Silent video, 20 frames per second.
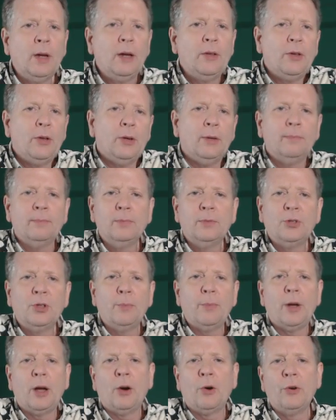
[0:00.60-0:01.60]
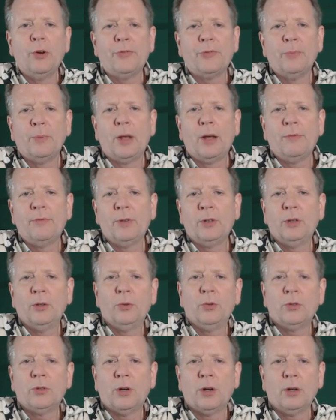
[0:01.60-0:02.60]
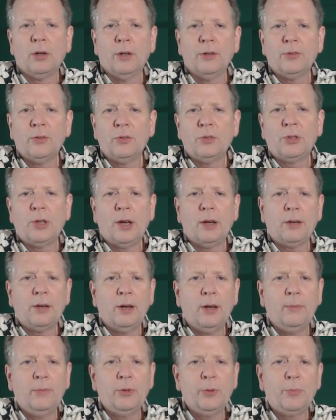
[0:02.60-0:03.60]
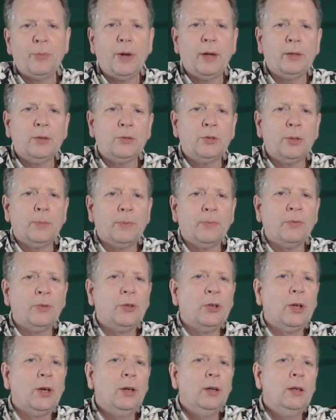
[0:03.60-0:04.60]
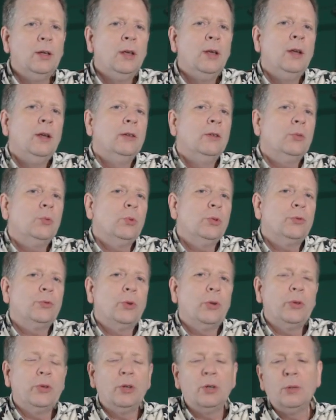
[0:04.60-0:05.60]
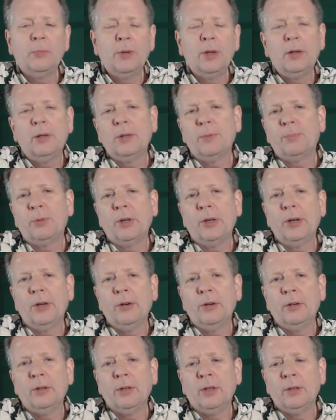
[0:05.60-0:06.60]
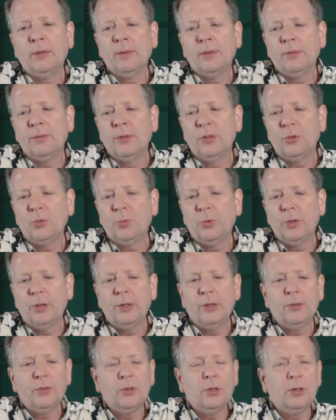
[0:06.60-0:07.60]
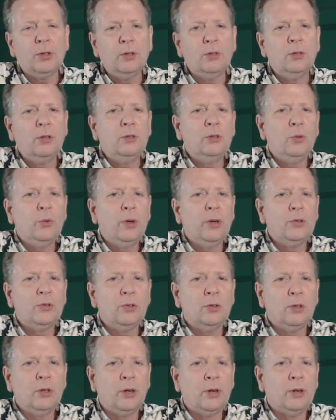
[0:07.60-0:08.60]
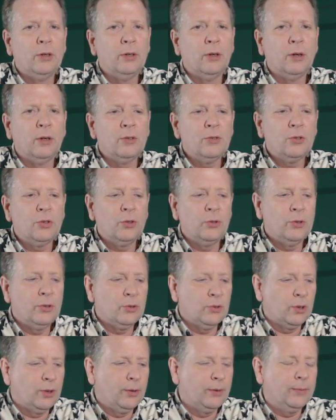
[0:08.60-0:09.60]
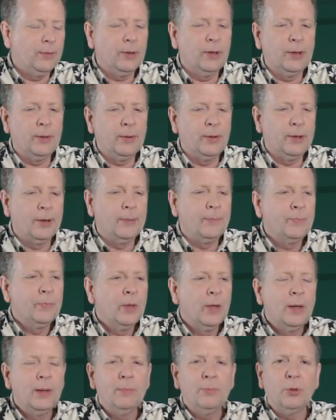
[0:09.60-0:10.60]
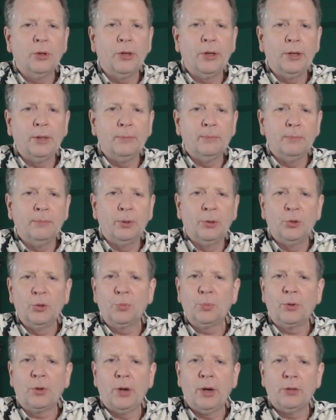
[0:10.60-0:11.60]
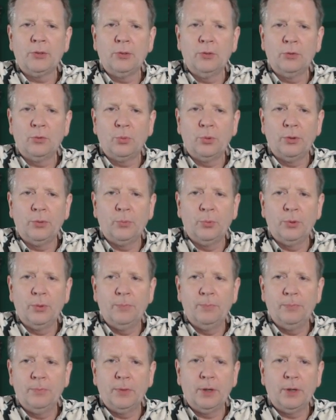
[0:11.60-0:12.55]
Hi there, Tim Bauer here from LiveVideoGuitarLessons.com with a practice tip of the day. This one's for the intermediate player, and this one is a continuation on our series on playing blues progressions with